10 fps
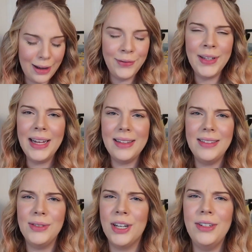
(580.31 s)
I feel like
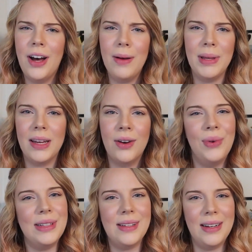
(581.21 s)
this could not be a
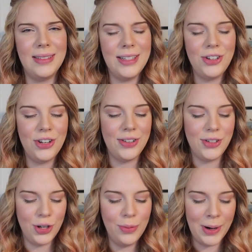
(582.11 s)
coincidence. This is just
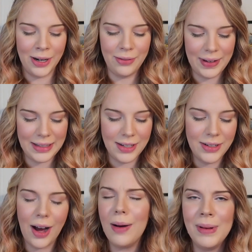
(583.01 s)
too perfect to
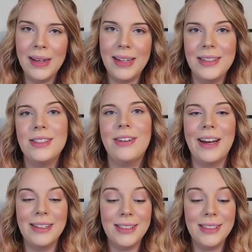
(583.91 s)
not be an Easter egg.